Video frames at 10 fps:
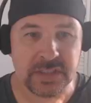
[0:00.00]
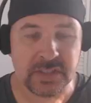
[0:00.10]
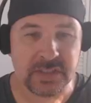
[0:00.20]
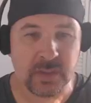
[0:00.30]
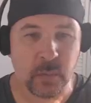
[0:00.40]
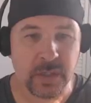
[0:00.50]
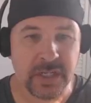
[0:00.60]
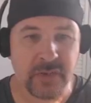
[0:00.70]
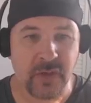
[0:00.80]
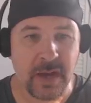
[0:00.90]
So we're
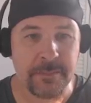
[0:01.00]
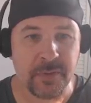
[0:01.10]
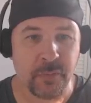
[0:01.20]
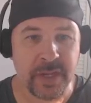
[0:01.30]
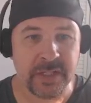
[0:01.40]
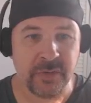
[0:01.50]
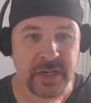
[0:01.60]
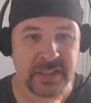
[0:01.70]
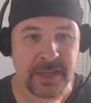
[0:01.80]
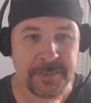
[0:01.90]
going to drop the rage
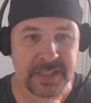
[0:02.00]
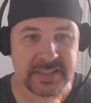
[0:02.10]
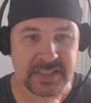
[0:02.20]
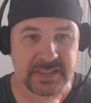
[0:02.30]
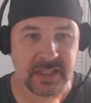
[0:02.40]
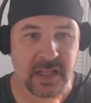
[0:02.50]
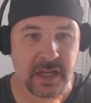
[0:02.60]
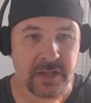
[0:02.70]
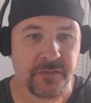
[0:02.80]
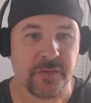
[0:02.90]
right on top of that 6
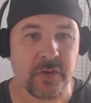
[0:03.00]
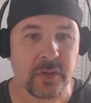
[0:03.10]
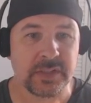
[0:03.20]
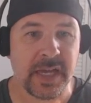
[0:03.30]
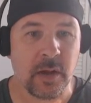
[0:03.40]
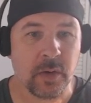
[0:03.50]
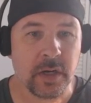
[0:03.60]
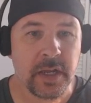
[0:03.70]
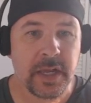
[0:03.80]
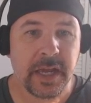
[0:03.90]
o'clock Inferno tower,